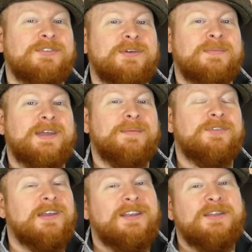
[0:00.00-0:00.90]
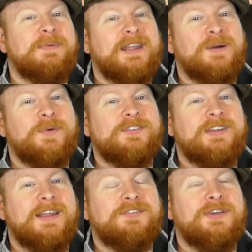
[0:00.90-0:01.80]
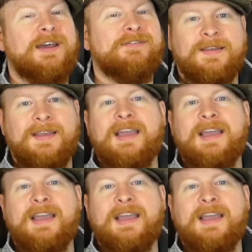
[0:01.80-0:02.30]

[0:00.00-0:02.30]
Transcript: sometimes, depending on what status you have.